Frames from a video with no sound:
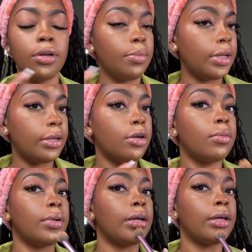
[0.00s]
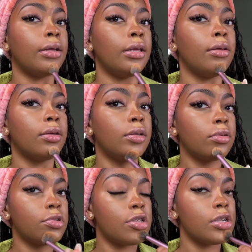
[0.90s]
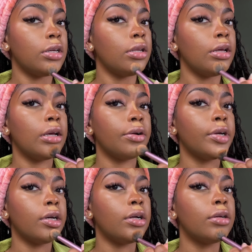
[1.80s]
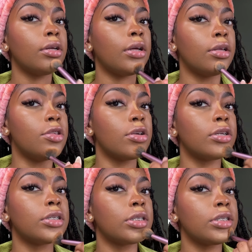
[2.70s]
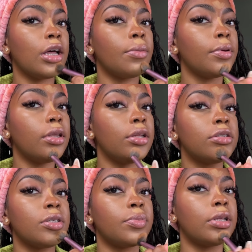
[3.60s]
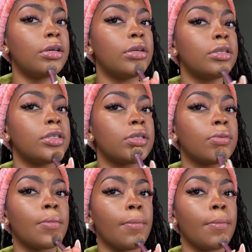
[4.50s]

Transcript: gonna blend out my chin area and just tap it into place.